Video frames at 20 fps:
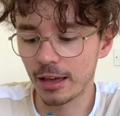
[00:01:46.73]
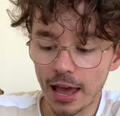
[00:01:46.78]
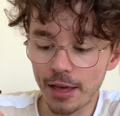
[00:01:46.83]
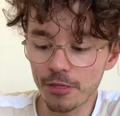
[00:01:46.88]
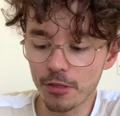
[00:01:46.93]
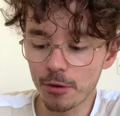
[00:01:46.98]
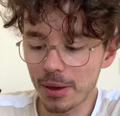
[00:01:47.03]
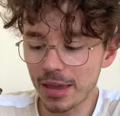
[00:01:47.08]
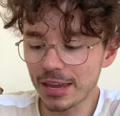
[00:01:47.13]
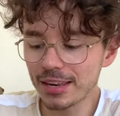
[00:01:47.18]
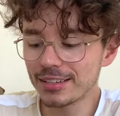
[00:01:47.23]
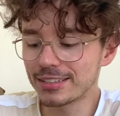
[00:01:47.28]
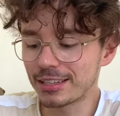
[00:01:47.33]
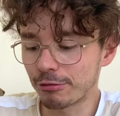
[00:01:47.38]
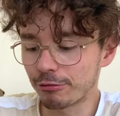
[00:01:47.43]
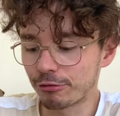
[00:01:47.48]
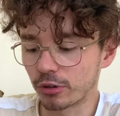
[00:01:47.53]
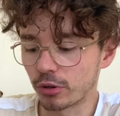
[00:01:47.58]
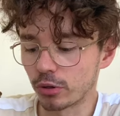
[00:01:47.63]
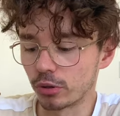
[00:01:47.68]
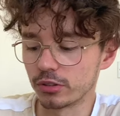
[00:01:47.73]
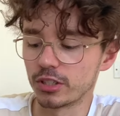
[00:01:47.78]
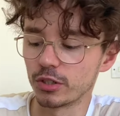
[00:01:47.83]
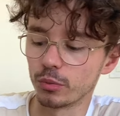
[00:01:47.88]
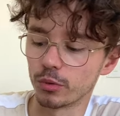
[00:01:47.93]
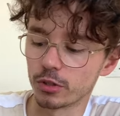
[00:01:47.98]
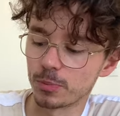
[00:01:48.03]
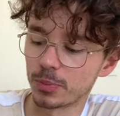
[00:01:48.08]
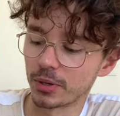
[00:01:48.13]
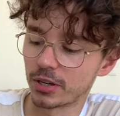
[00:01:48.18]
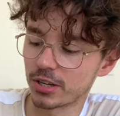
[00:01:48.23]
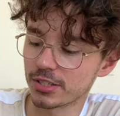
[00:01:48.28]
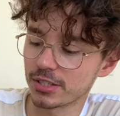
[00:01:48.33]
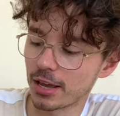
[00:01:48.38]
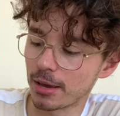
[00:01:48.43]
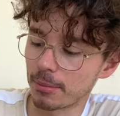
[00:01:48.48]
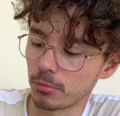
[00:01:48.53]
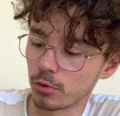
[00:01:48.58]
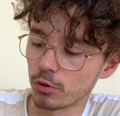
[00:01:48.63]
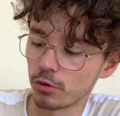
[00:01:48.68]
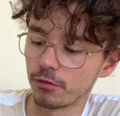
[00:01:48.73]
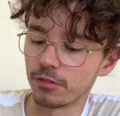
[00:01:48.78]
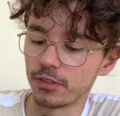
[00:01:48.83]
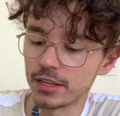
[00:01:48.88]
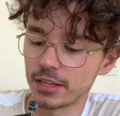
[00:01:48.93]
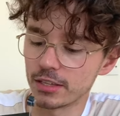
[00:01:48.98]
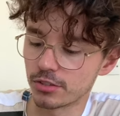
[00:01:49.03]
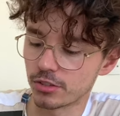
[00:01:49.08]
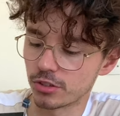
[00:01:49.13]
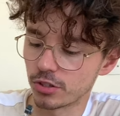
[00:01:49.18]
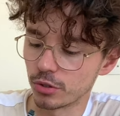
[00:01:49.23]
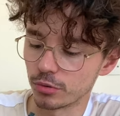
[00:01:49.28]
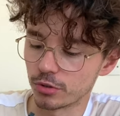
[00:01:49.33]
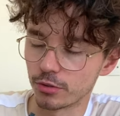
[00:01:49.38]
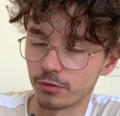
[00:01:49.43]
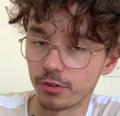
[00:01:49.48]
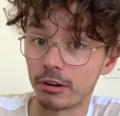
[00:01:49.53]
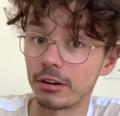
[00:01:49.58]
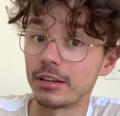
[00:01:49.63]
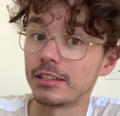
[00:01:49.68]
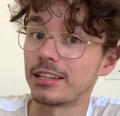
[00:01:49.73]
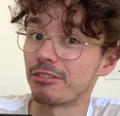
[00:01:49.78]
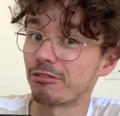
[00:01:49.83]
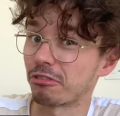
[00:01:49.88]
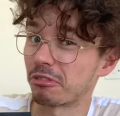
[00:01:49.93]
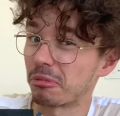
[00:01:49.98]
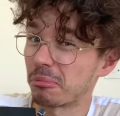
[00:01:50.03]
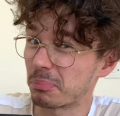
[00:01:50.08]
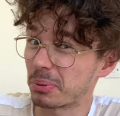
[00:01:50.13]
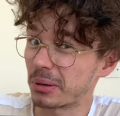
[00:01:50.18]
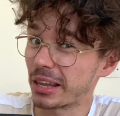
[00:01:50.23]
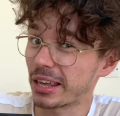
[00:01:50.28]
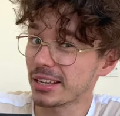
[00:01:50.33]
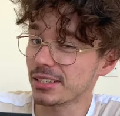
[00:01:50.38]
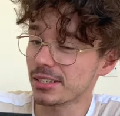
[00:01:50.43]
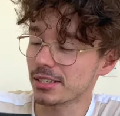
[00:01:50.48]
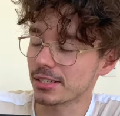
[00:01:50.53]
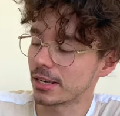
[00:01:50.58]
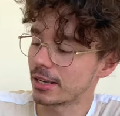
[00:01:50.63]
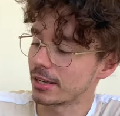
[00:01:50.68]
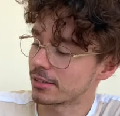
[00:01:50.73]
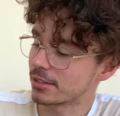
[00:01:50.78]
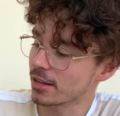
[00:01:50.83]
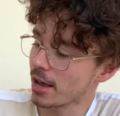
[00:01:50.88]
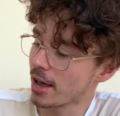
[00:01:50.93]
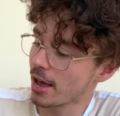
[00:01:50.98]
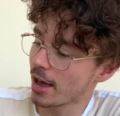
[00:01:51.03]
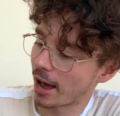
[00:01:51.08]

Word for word: And the main difficulty was because I moved these two to very different places,